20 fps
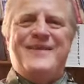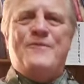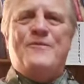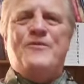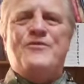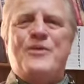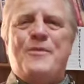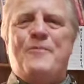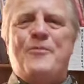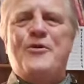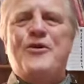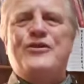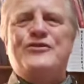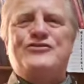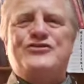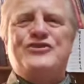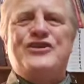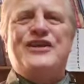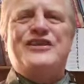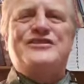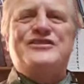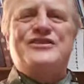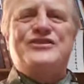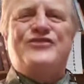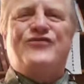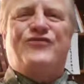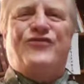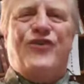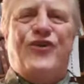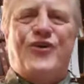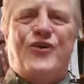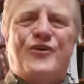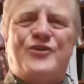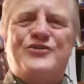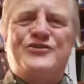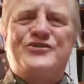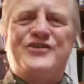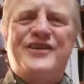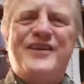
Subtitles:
When you put Jesus first,